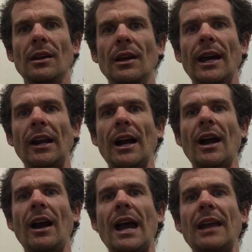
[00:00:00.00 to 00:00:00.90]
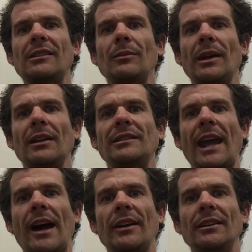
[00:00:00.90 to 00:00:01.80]
And I hate to be a
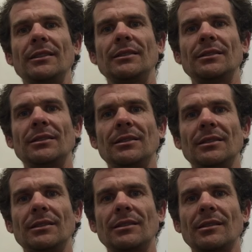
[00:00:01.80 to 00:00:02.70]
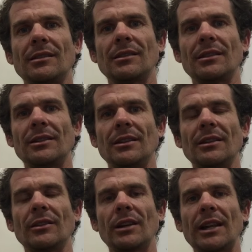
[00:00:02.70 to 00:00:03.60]
downer. You
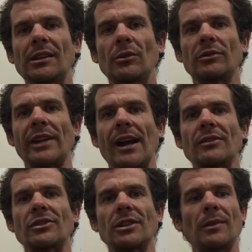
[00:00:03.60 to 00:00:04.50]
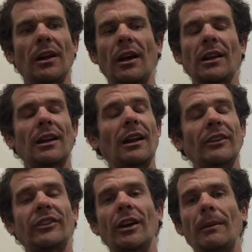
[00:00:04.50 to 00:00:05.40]
know, I hate to get all down and shit, but I like
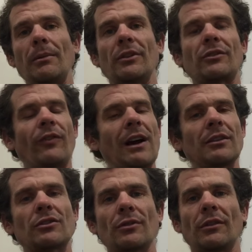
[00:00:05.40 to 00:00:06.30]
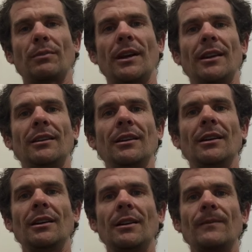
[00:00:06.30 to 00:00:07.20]
to tell people the fucking truth, man.
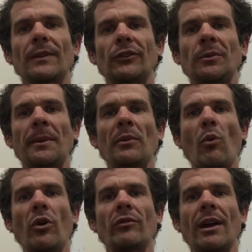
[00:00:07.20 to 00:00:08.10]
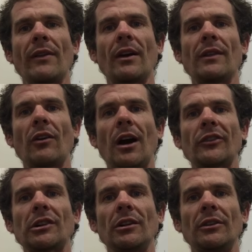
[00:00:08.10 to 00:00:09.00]
Because too many people are walking around their eyes
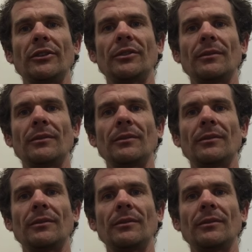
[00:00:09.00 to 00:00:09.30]
closed.